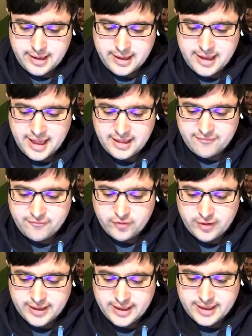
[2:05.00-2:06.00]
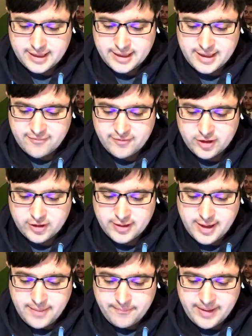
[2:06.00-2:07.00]
California governor,
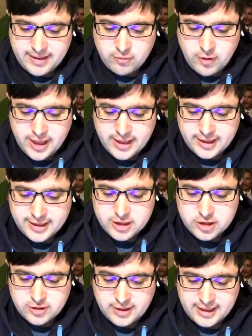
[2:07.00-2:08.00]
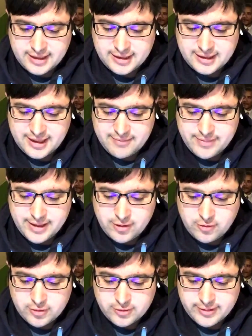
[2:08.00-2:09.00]
meanwhile, issued a statement
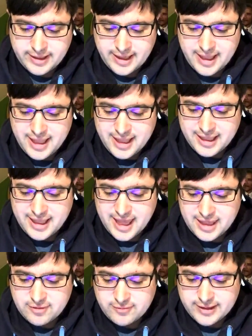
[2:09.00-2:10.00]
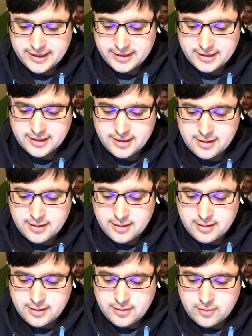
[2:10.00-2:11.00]
ordering gatherings
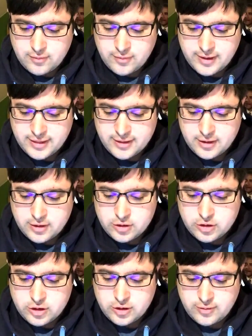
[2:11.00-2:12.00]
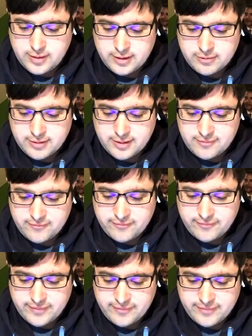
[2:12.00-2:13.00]
with
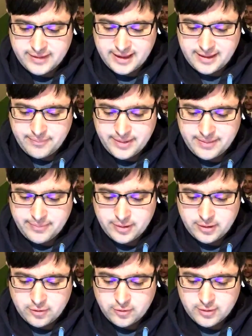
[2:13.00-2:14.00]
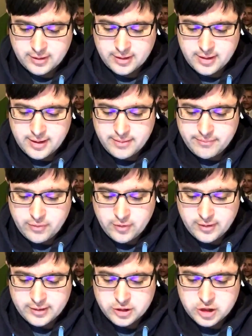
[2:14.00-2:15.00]
250 people or
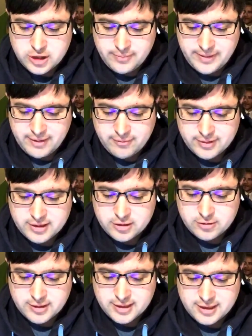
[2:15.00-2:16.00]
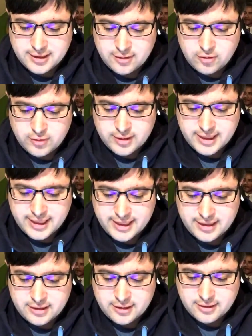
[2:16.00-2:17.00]
more to be restricted or
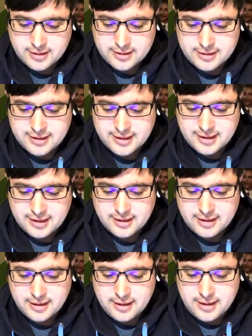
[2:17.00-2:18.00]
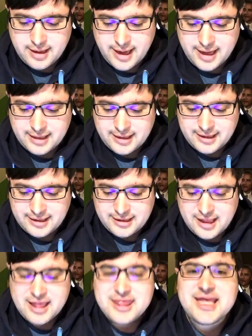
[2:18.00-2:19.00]
canceled until at least
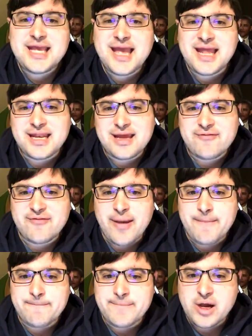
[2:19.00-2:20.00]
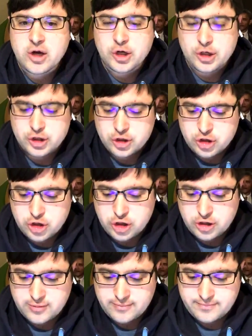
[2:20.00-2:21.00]
the end of March.